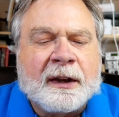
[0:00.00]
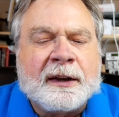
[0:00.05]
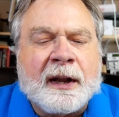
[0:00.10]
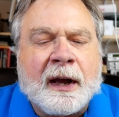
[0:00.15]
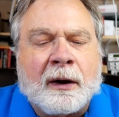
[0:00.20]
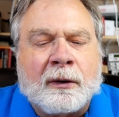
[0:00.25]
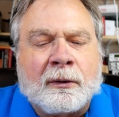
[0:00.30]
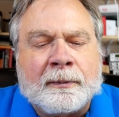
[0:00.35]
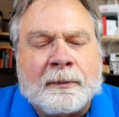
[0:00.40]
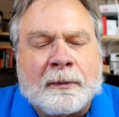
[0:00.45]

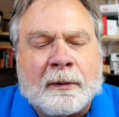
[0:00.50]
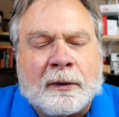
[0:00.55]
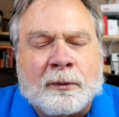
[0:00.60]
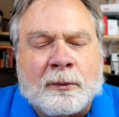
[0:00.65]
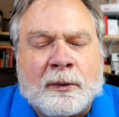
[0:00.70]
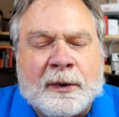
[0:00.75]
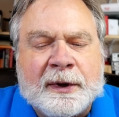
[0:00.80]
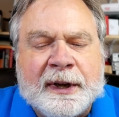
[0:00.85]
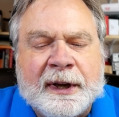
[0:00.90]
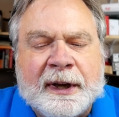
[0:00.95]
Now,
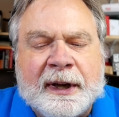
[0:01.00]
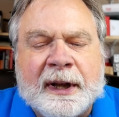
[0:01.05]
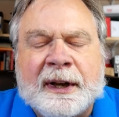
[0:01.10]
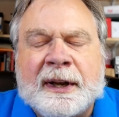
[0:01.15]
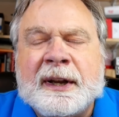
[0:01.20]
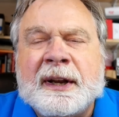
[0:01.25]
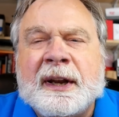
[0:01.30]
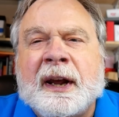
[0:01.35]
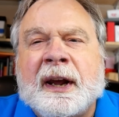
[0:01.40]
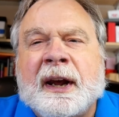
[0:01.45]
when you
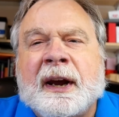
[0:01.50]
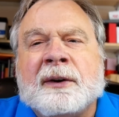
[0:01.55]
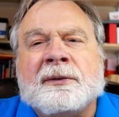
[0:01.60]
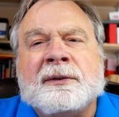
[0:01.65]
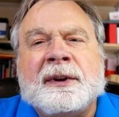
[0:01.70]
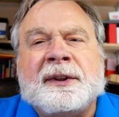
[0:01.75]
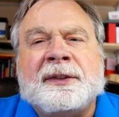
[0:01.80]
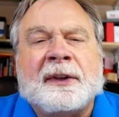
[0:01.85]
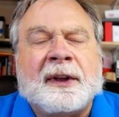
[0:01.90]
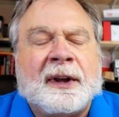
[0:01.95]
get
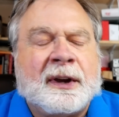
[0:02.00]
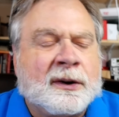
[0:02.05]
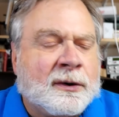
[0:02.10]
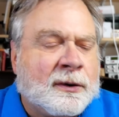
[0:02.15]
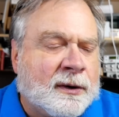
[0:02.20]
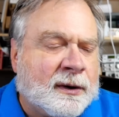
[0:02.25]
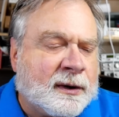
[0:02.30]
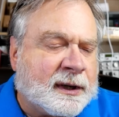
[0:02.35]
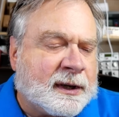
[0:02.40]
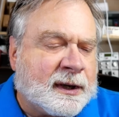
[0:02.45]
everything
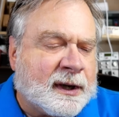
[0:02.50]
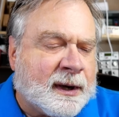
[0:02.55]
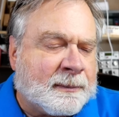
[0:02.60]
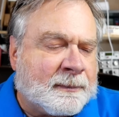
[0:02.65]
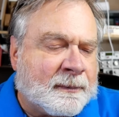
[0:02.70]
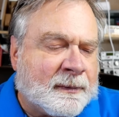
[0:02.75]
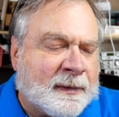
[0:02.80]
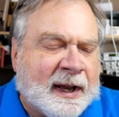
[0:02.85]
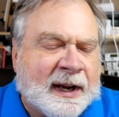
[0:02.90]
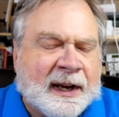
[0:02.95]
hooked
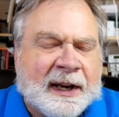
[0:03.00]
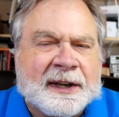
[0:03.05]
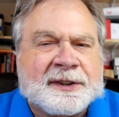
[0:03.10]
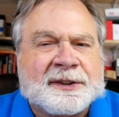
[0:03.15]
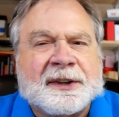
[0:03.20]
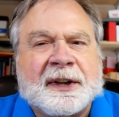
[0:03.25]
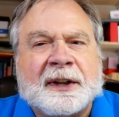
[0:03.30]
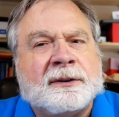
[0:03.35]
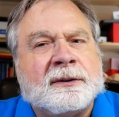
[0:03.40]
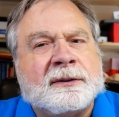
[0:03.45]
up, like I
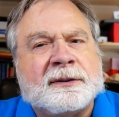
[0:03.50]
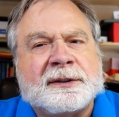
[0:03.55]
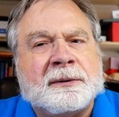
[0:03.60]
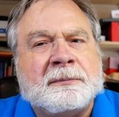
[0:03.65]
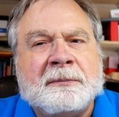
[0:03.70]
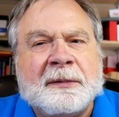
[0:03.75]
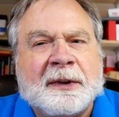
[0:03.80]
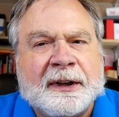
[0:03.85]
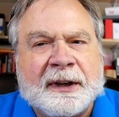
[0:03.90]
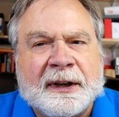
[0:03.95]
said, there's a
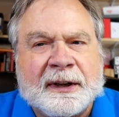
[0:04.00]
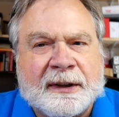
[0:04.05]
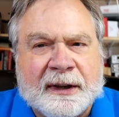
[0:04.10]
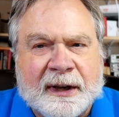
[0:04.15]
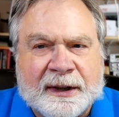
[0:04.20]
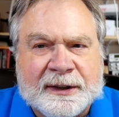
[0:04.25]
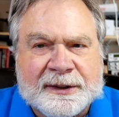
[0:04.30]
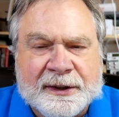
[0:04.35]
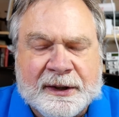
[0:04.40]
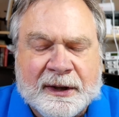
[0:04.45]
million
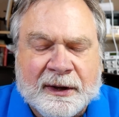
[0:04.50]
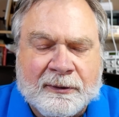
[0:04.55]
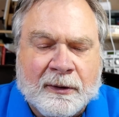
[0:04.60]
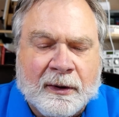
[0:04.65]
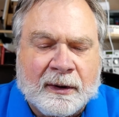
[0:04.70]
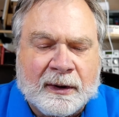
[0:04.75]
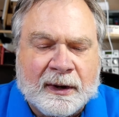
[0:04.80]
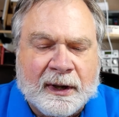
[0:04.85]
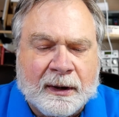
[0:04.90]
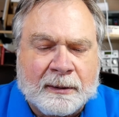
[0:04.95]
ducks and they've
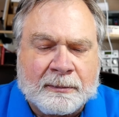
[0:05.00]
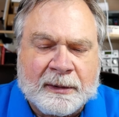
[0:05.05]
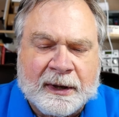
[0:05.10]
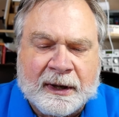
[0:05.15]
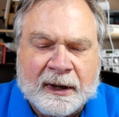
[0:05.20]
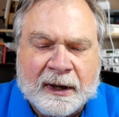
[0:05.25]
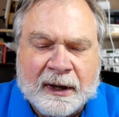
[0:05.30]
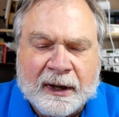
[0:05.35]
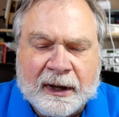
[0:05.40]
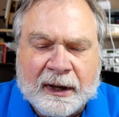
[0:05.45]
all got to
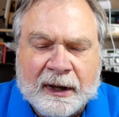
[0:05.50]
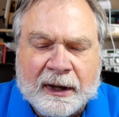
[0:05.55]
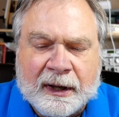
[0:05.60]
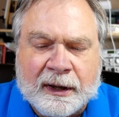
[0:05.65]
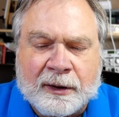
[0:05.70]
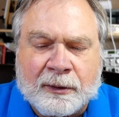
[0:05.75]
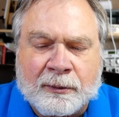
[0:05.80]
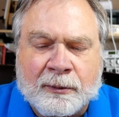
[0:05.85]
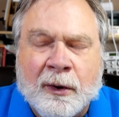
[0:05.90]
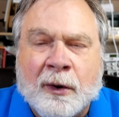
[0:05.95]
be
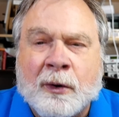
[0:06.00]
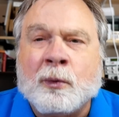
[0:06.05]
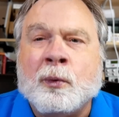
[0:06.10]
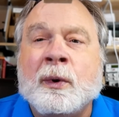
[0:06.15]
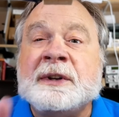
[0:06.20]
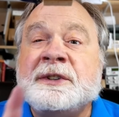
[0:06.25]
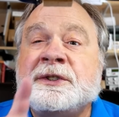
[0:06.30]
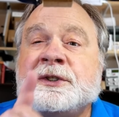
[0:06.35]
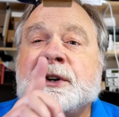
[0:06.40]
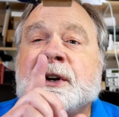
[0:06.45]
in a row.
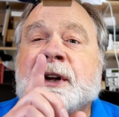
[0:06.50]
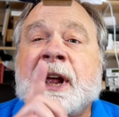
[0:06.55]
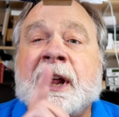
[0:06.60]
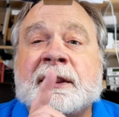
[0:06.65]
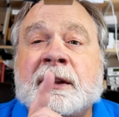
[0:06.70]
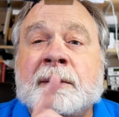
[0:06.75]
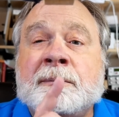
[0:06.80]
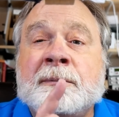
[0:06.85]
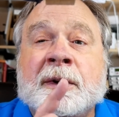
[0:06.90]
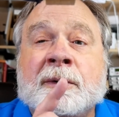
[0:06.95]
Once you
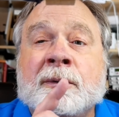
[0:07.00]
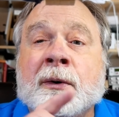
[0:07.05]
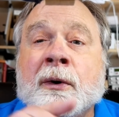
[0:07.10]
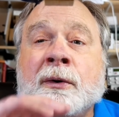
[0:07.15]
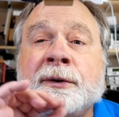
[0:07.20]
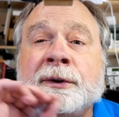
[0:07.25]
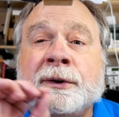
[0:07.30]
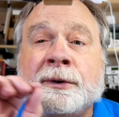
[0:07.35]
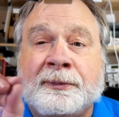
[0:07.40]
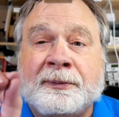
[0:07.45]
get them in a
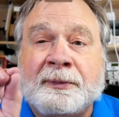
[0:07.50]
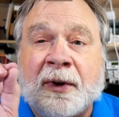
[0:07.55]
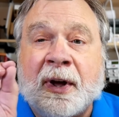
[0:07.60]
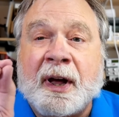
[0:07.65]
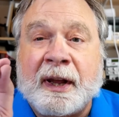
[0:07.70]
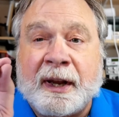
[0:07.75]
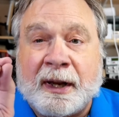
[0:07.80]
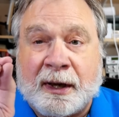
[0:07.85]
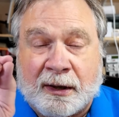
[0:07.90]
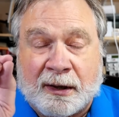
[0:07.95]
row, you're
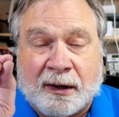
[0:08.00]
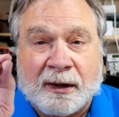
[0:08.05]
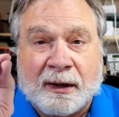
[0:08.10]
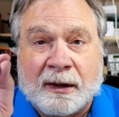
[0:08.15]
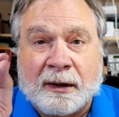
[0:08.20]
fine.